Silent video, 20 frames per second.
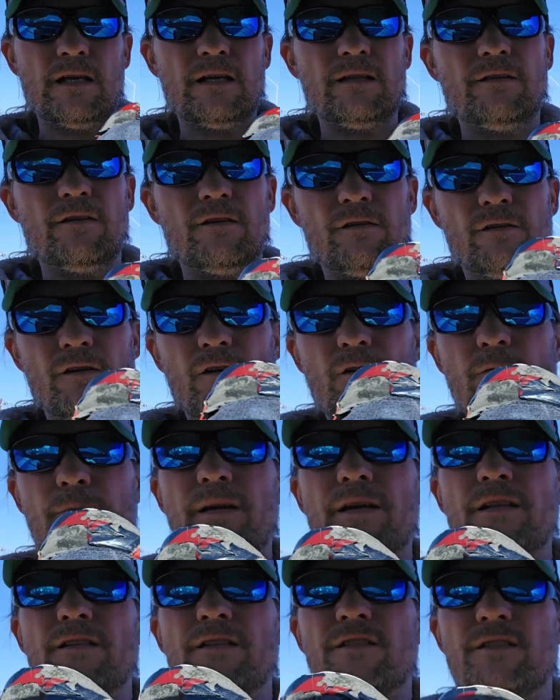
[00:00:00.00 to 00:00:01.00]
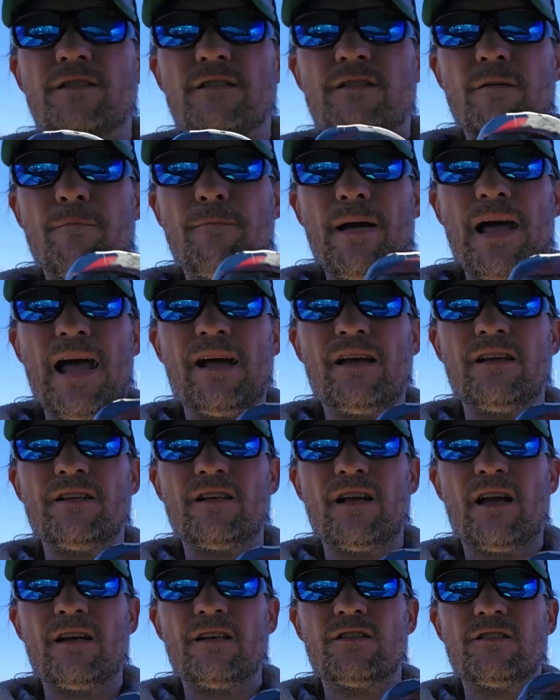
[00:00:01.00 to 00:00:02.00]
They're a little bit, the back is
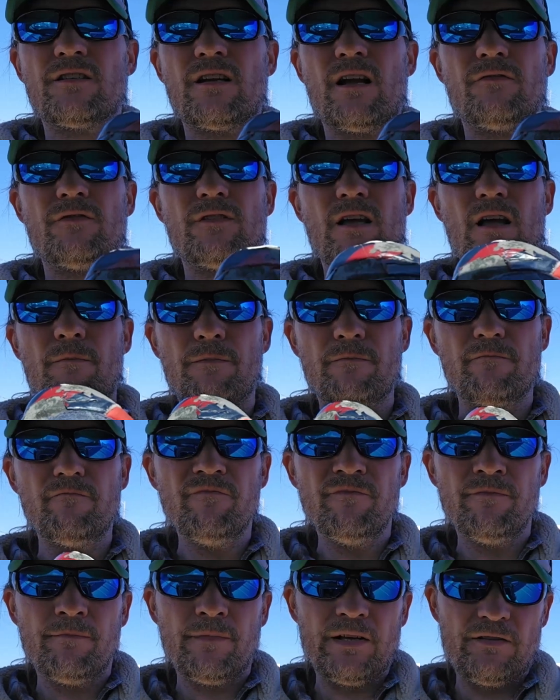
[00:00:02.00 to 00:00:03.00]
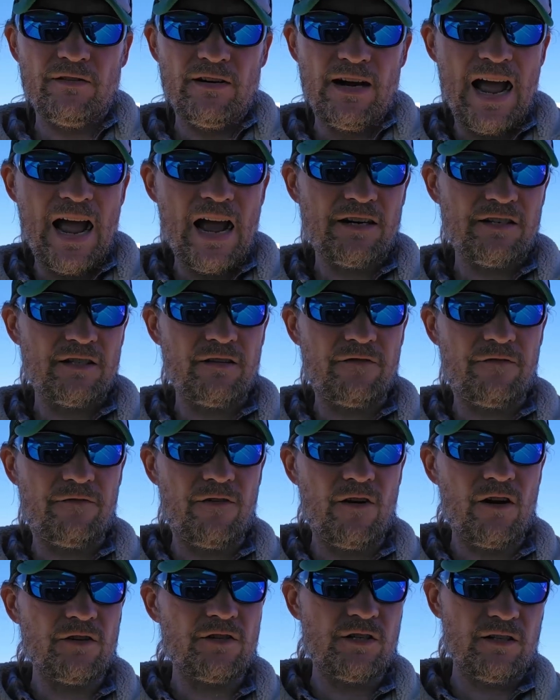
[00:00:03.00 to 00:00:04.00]
kind of scuffed up, but they're actually
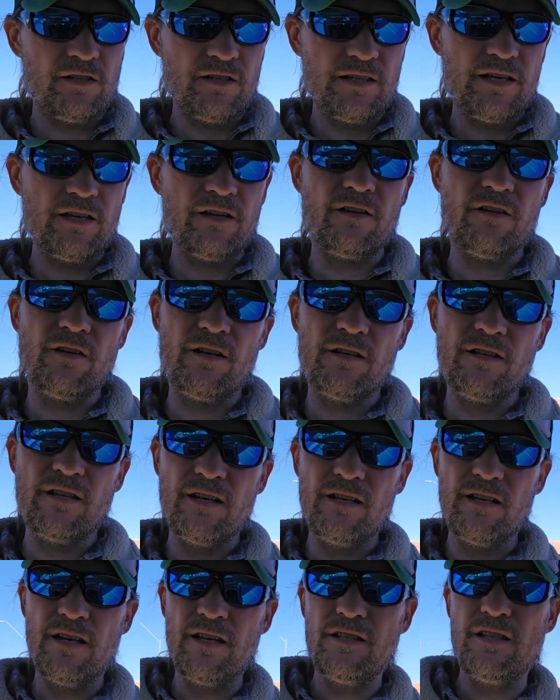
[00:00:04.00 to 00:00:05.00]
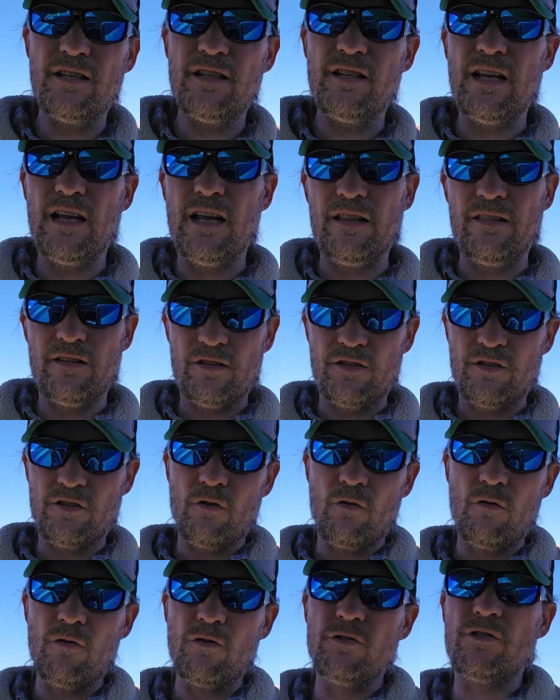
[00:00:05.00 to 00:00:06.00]
functionally in good condition, and the
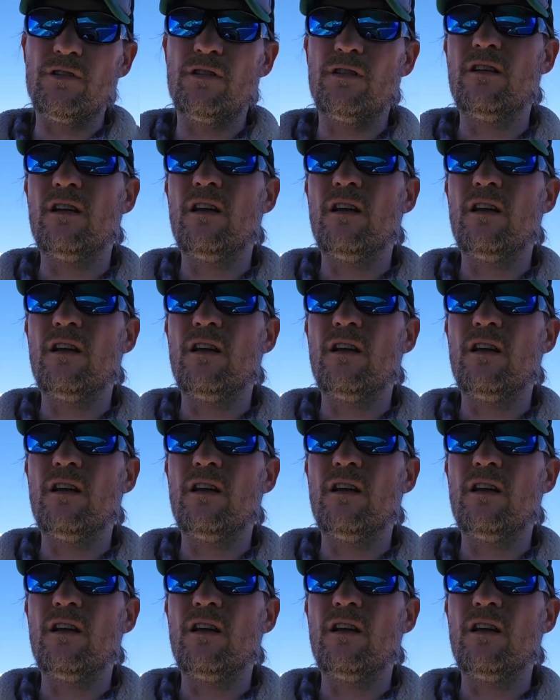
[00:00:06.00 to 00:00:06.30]
soles